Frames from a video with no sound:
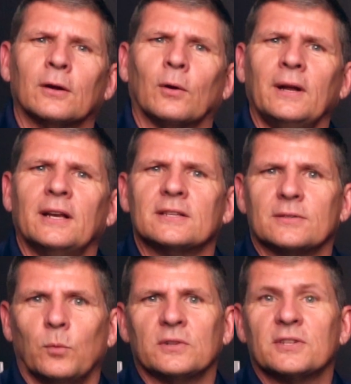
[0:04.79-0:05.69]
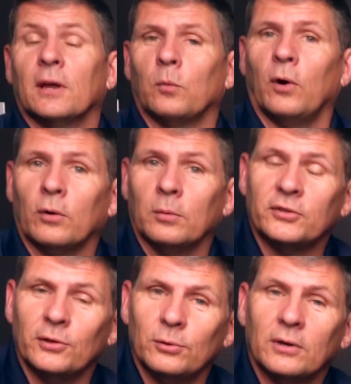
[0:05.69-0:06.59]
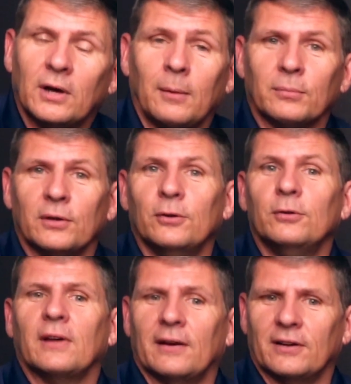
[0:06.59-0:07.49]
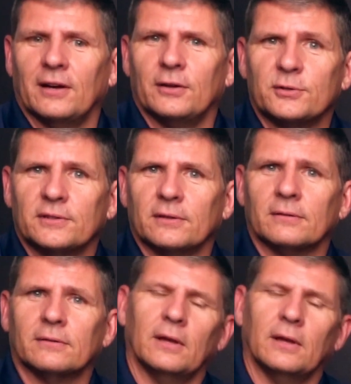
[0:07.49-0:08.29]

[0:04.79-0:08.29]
Greetings, and once again, welcome to CopBLUE's I've Got Your Six.